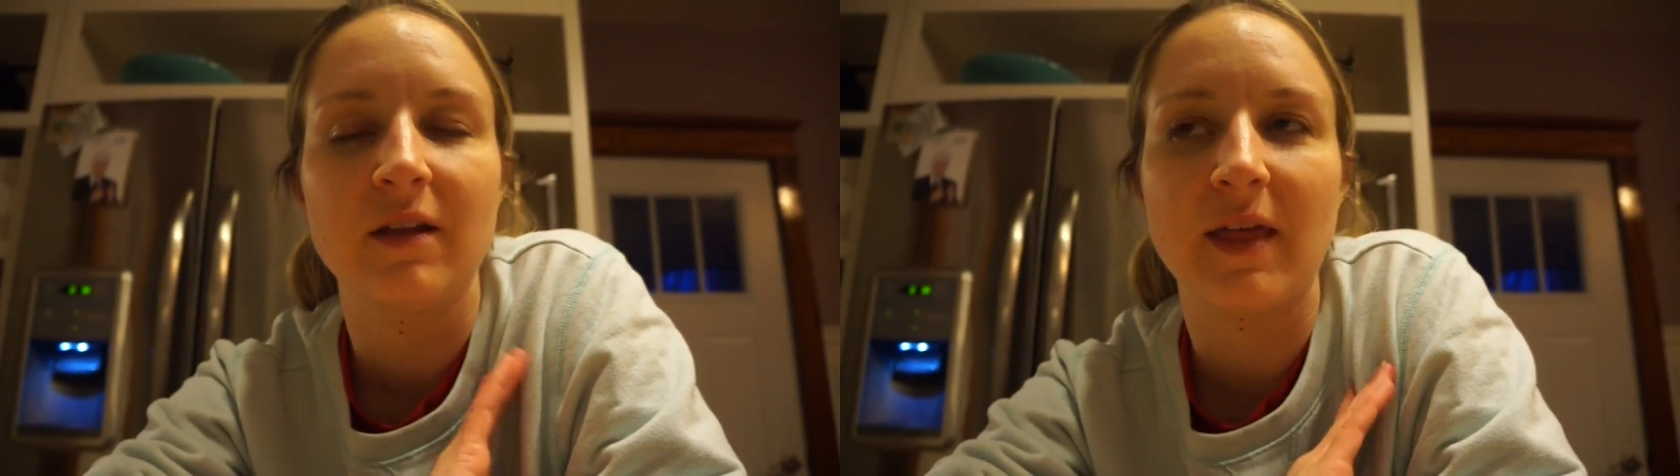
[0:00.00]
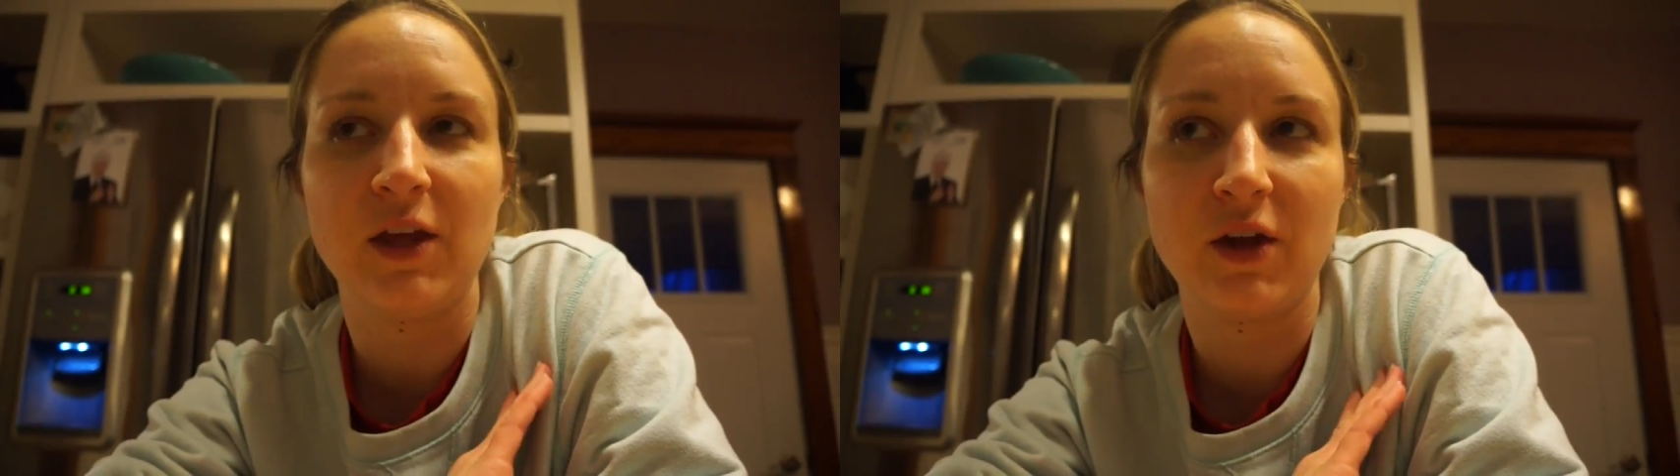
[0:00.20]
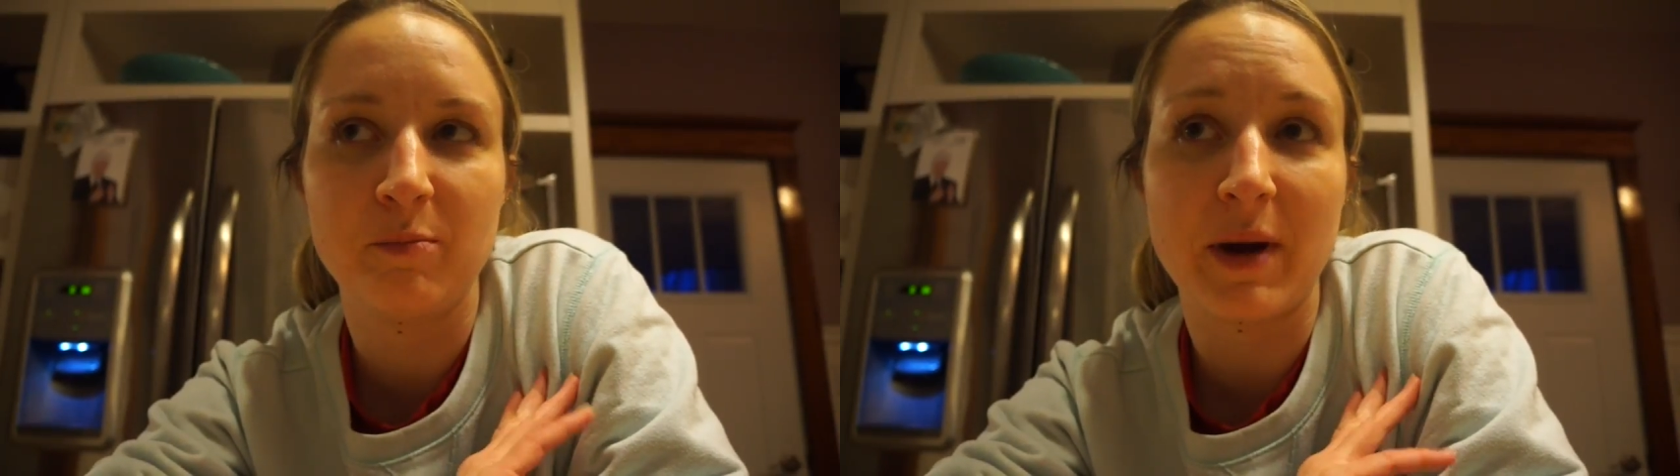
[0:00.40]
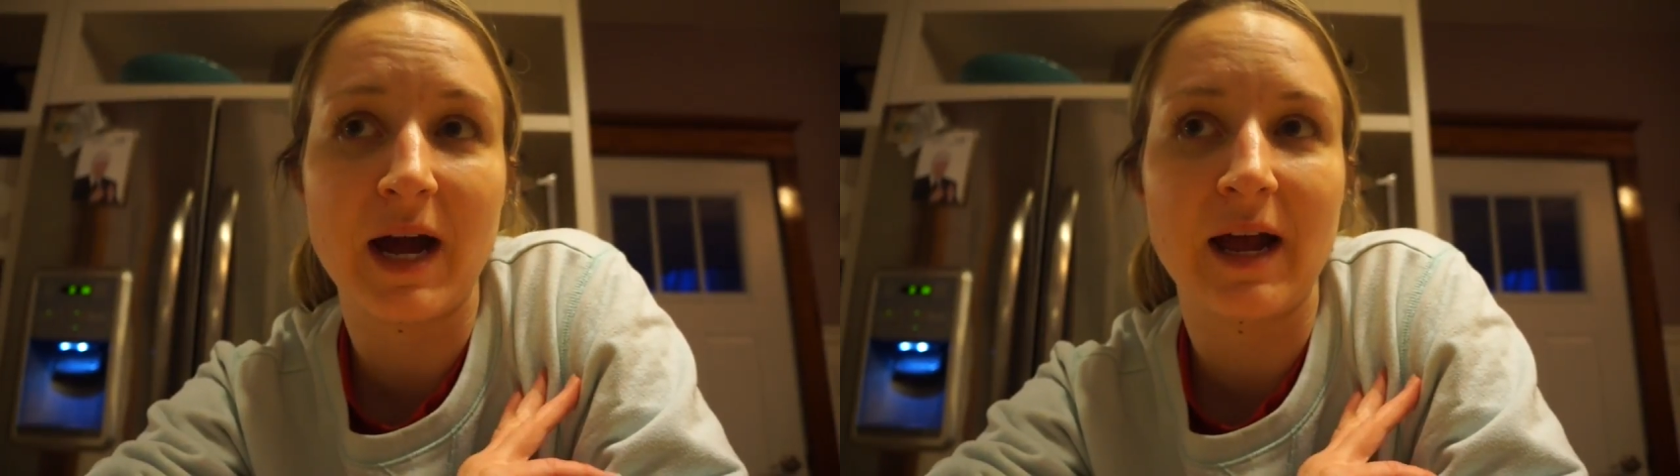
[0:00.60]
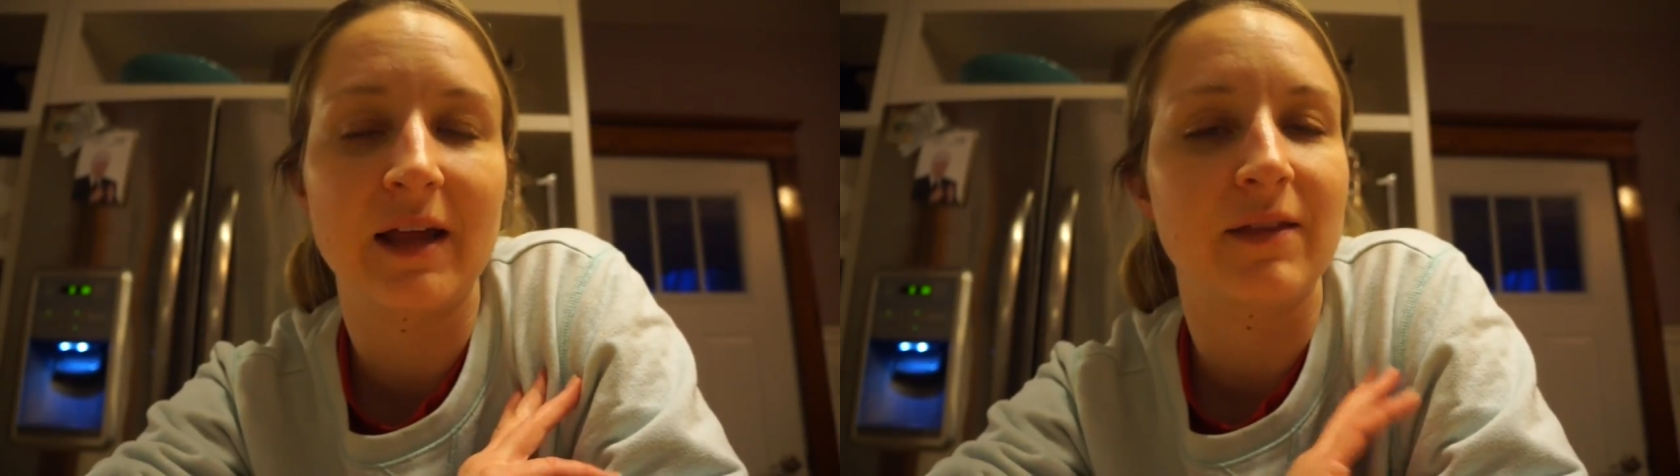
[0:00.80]
that you can
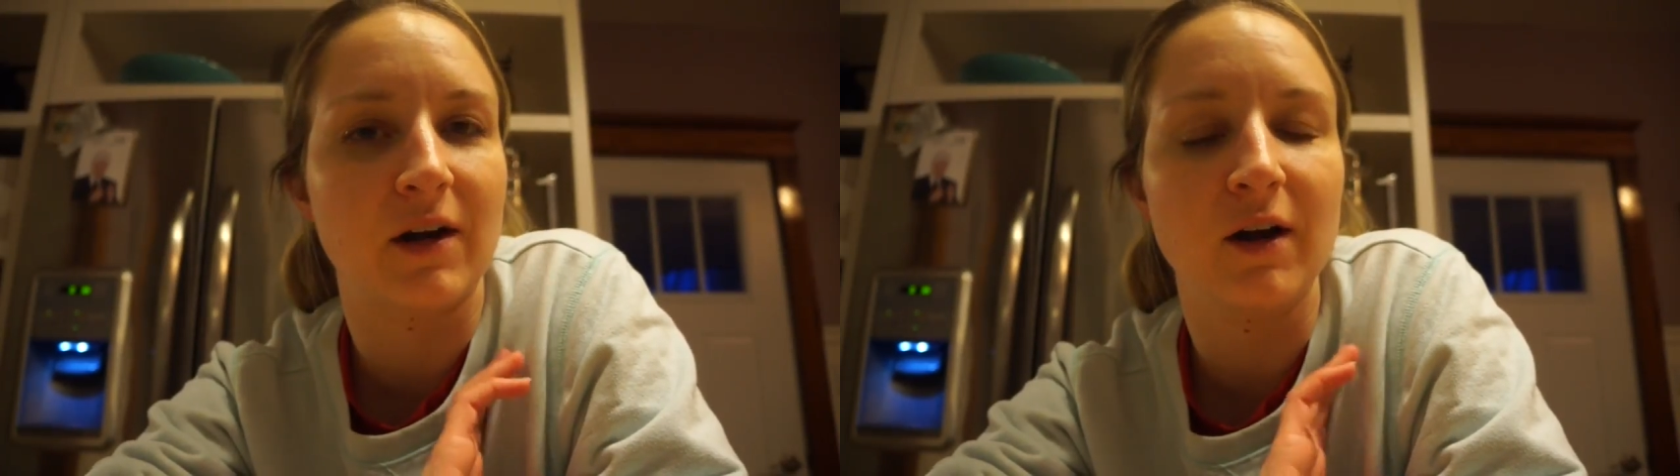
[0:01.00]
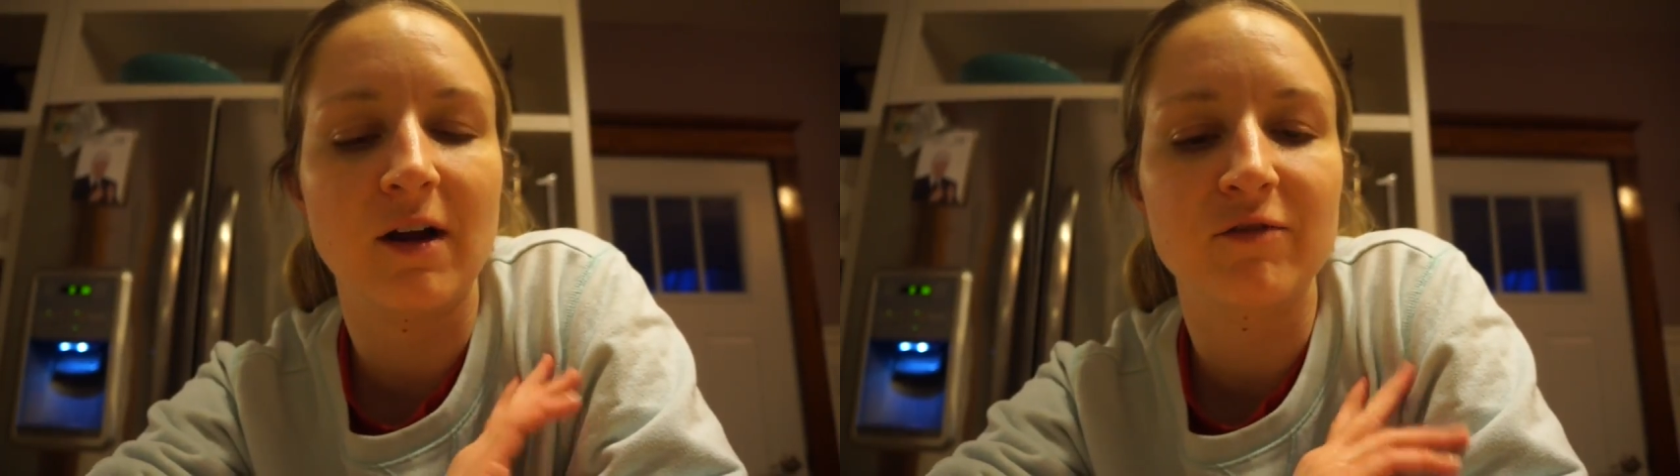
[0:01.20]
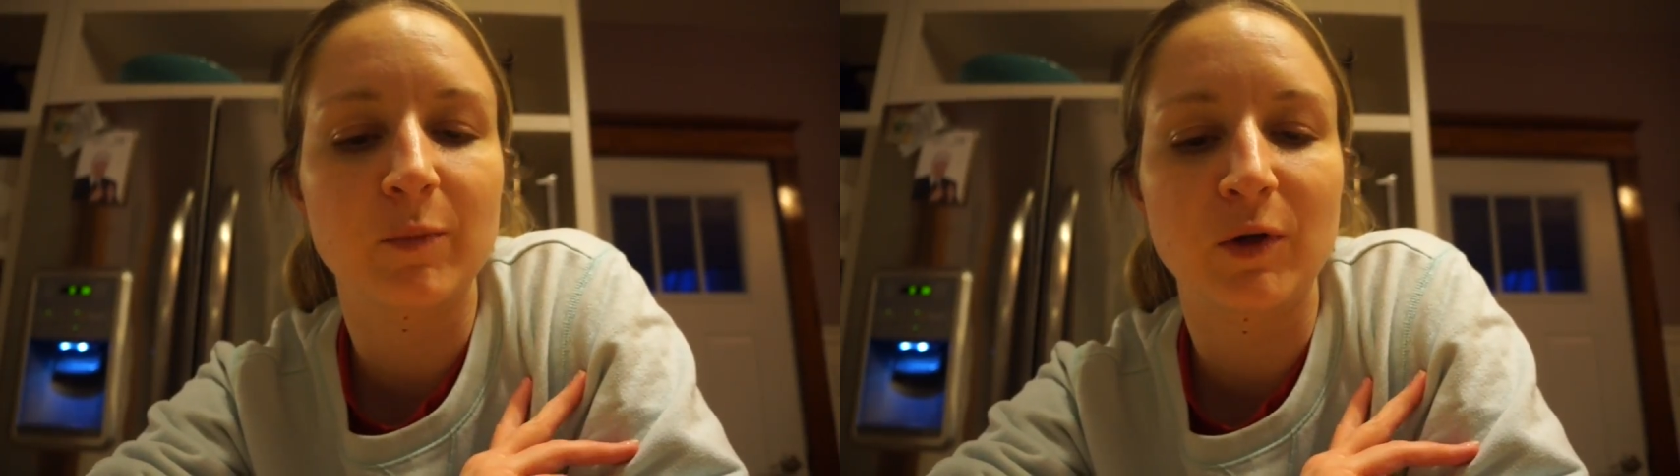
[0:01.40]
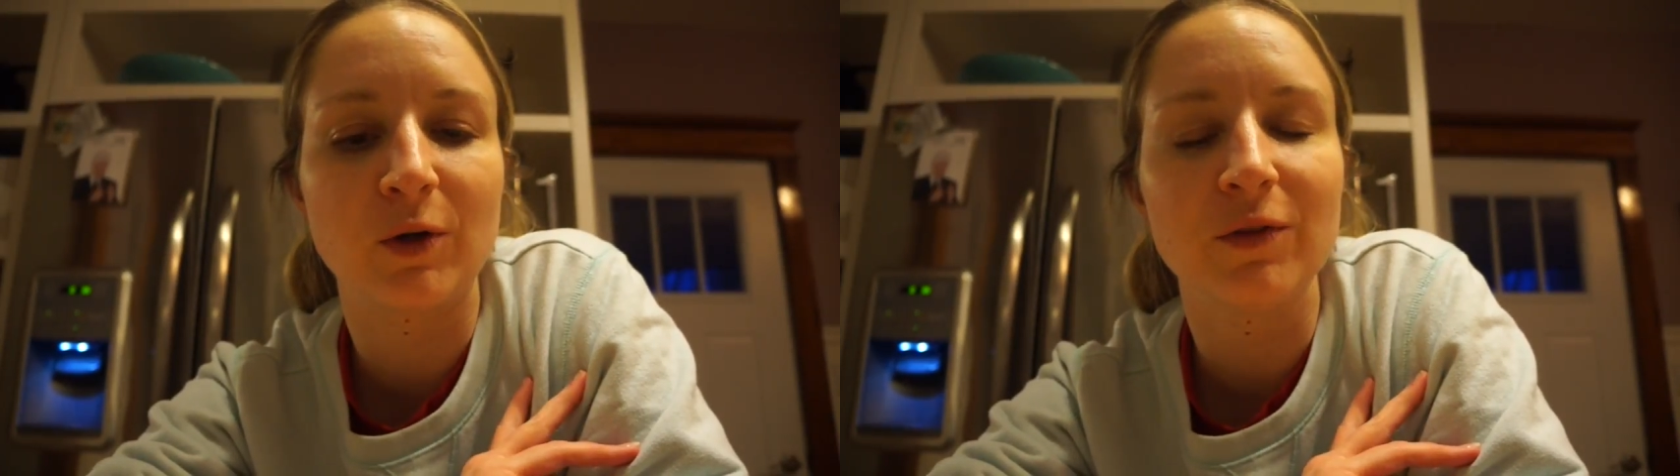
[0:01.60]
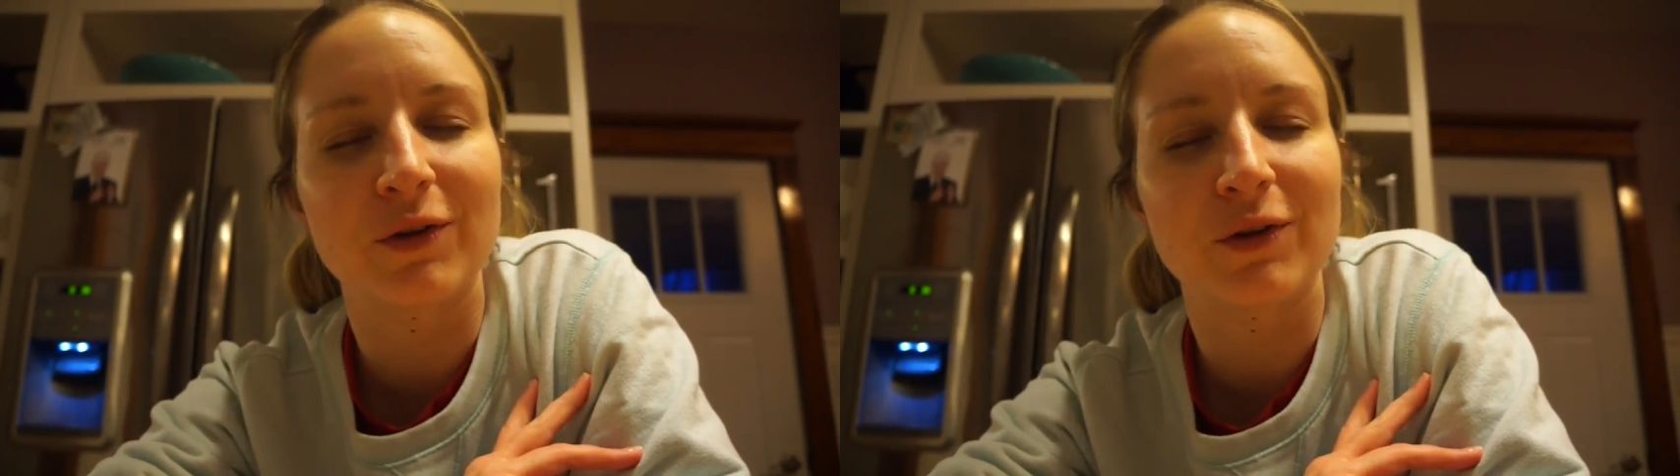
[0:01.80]
buy that are comfortable.